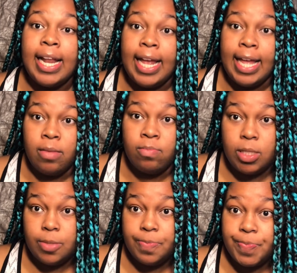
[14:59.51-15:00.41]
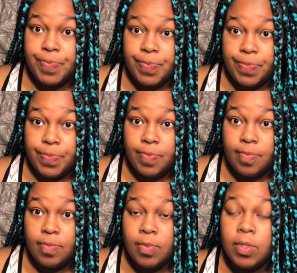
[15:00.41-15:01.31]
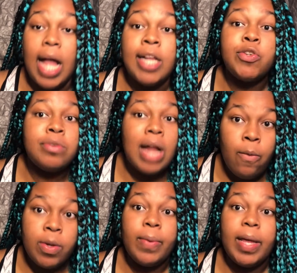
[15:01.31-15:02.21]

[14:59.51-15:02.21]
a.m.s and you do not want to